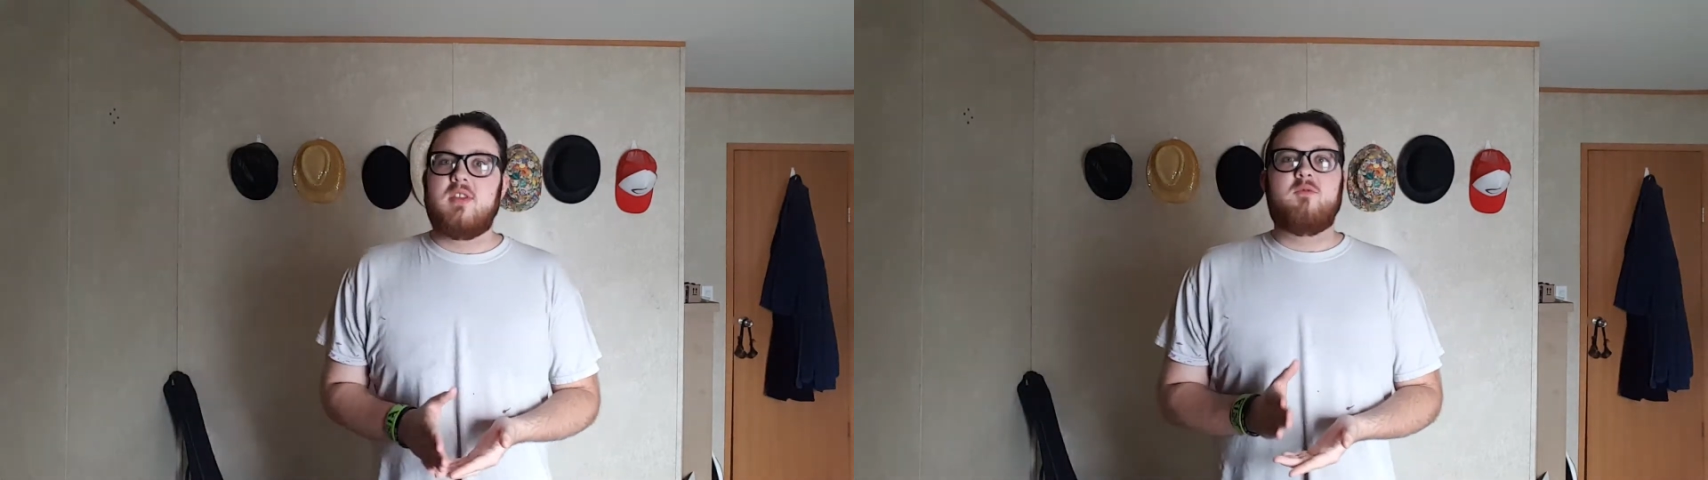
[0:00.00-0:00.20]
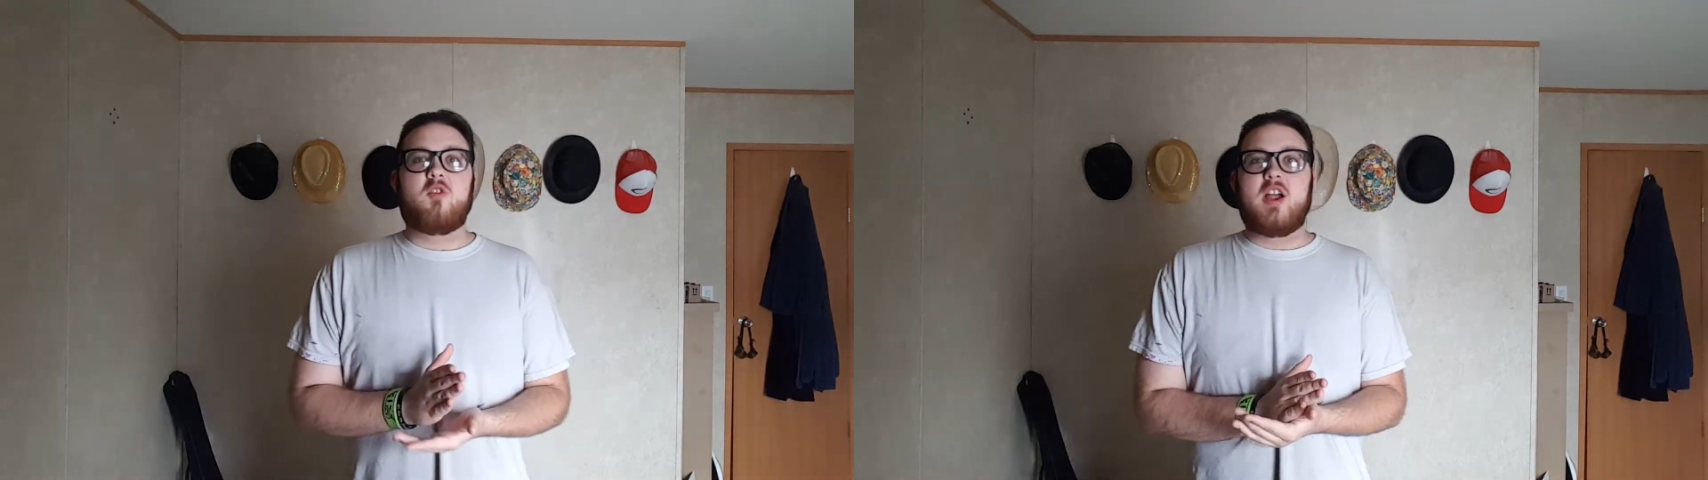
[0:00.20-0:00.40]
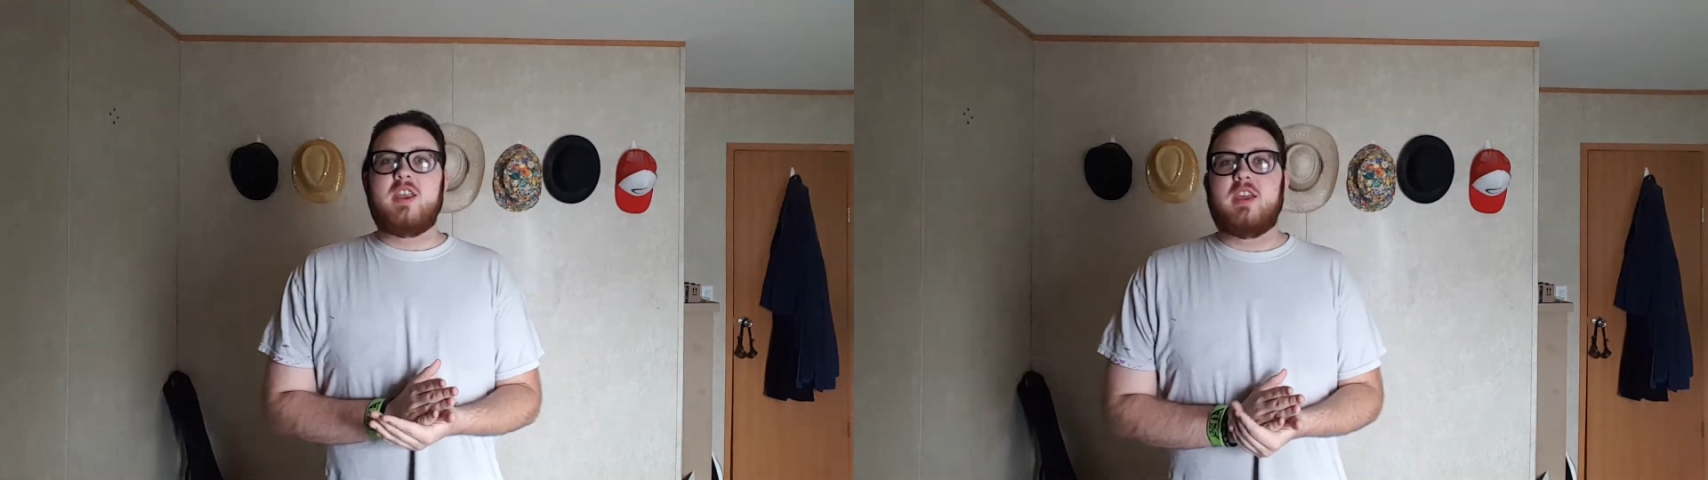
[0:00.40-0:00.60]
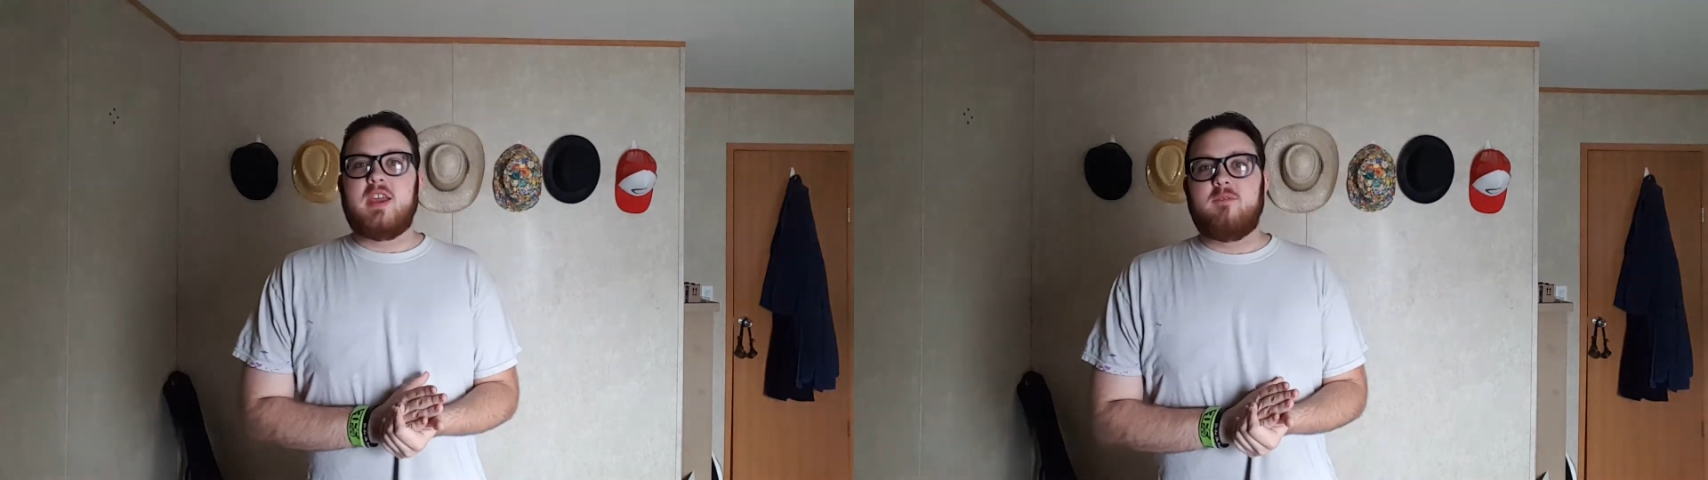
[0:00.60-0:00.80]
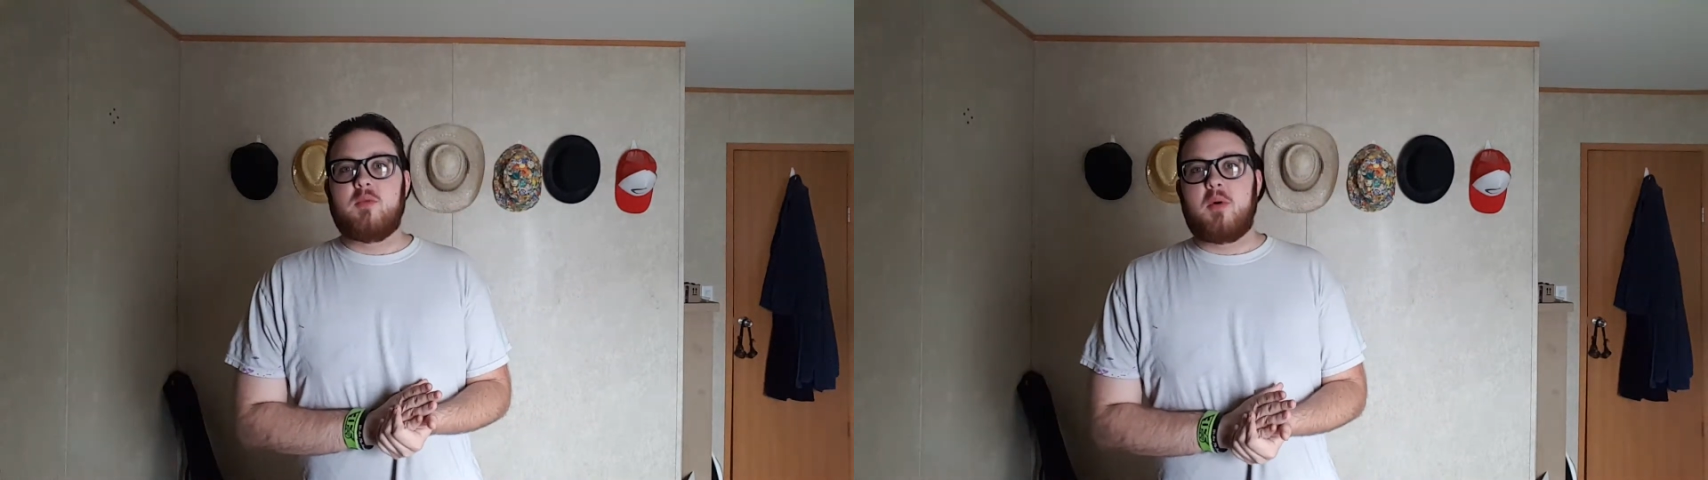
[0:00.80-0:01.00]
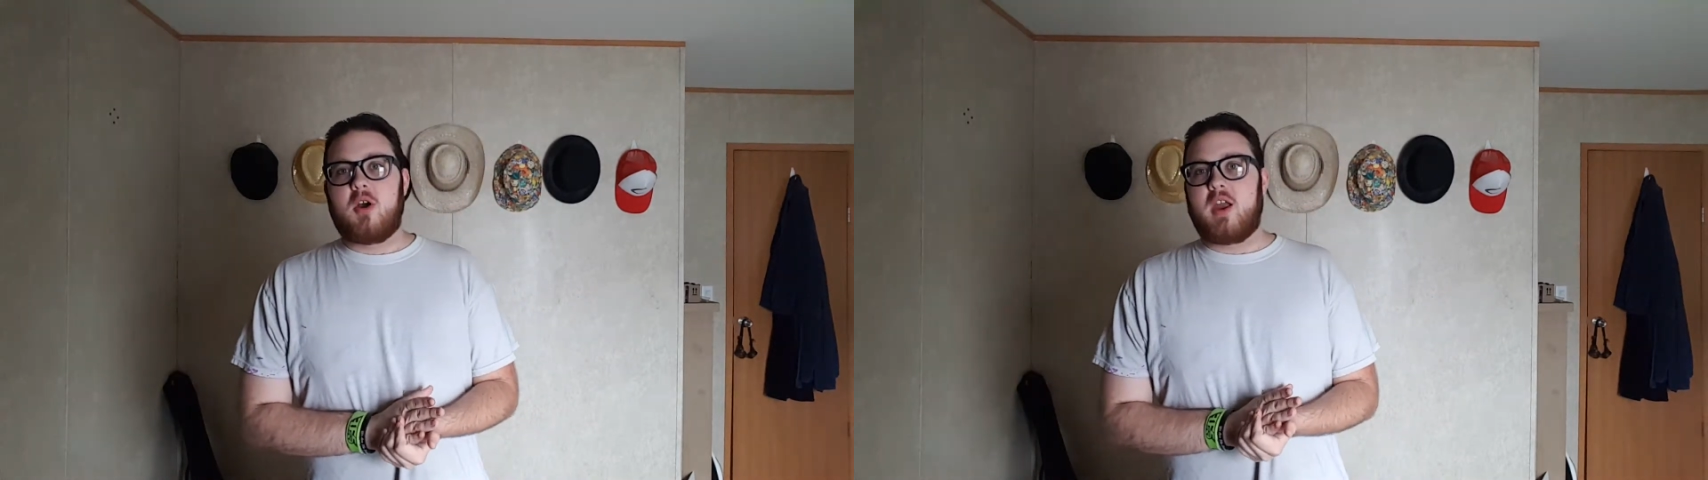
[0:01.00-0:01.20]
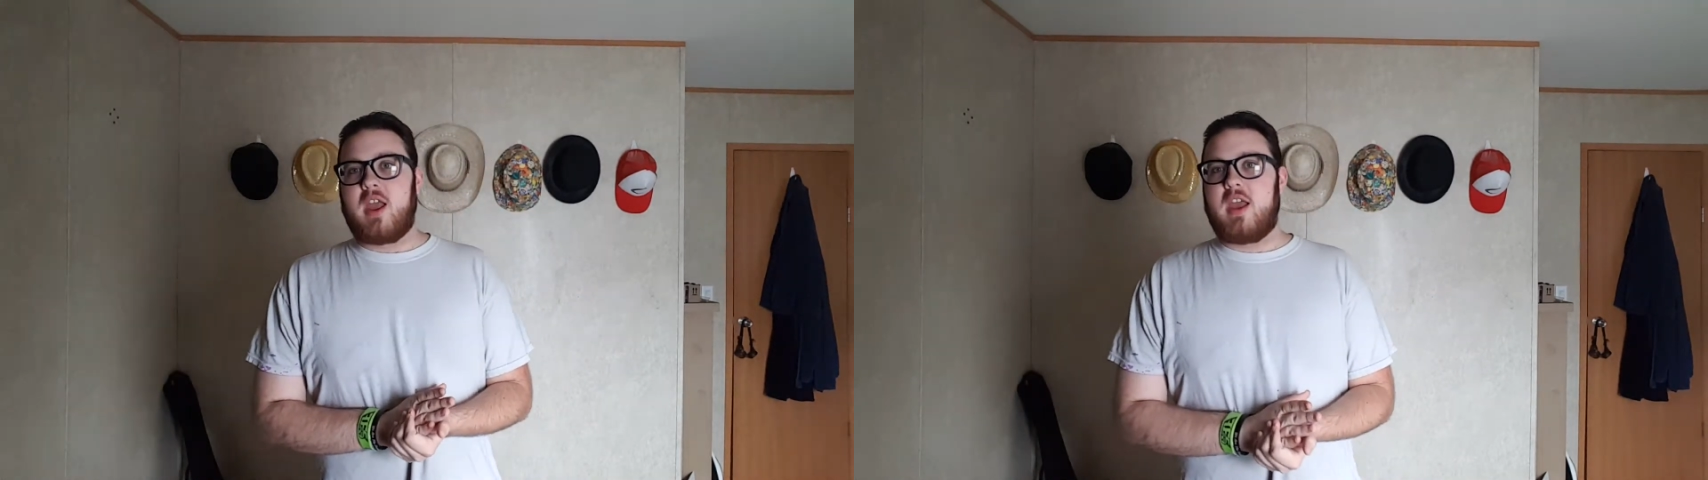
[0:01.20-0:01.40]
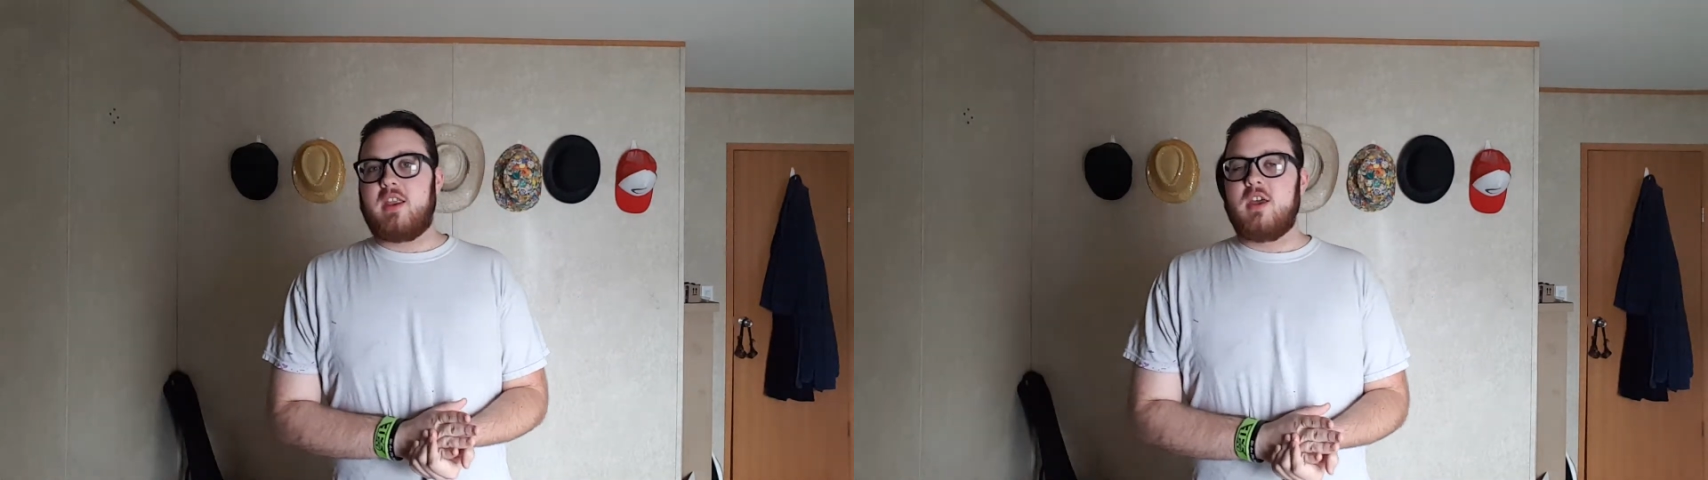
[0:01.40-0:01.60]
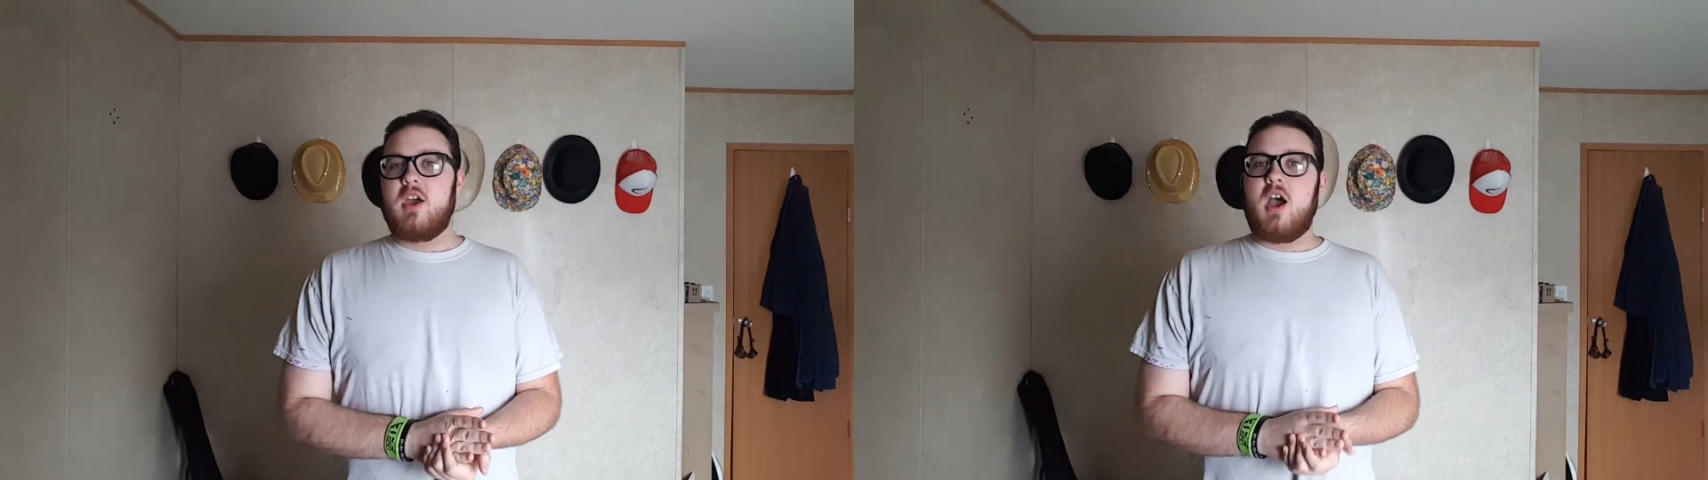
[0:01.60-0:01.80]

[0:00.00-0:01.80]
and then Friday again for part 8